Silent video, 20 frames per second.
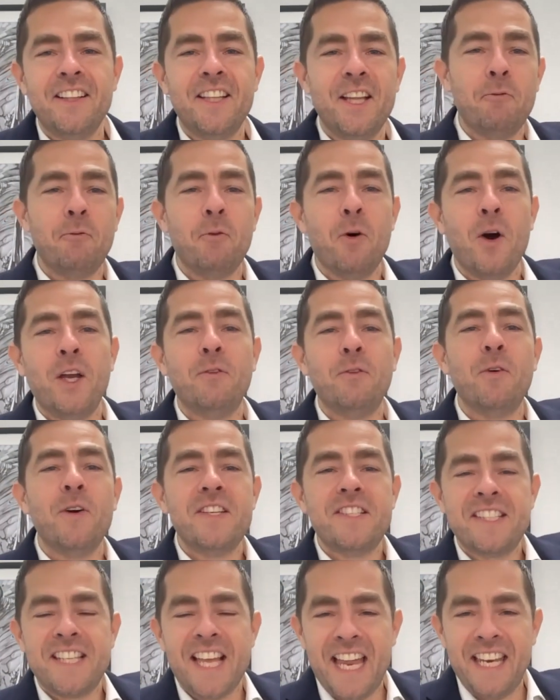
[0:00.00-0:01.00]
than what it
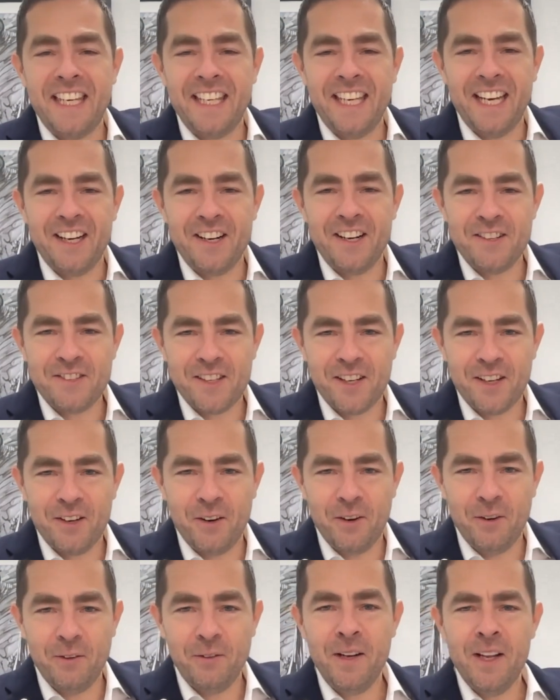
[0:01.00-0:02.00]
was 10 years
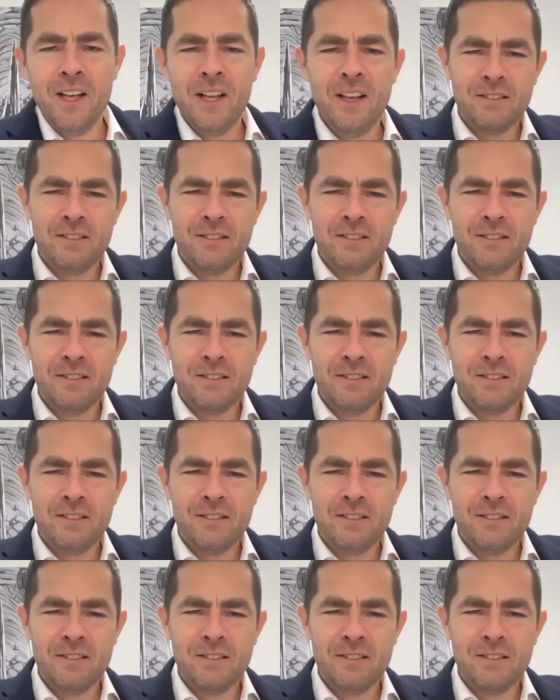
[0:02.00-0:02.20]
ago.